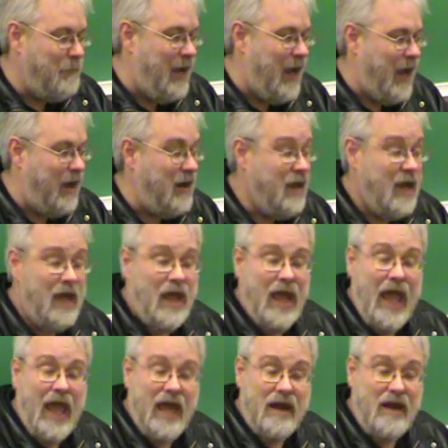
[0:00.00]
bad.
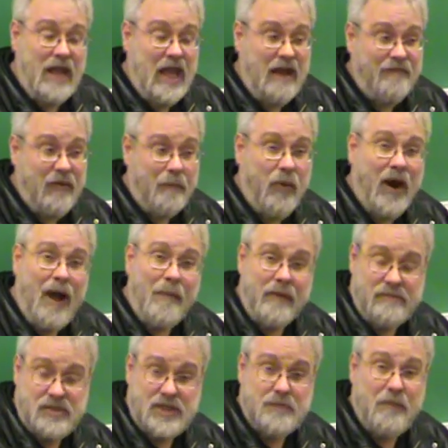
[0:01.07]
And if the
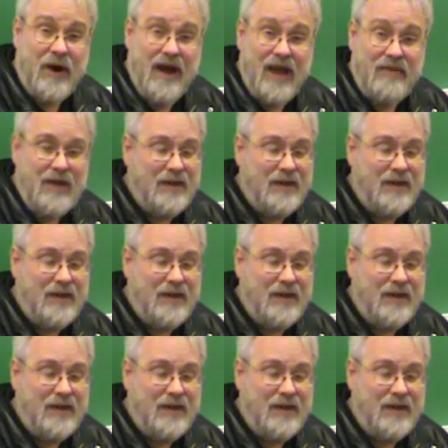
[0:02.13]
problem's spread,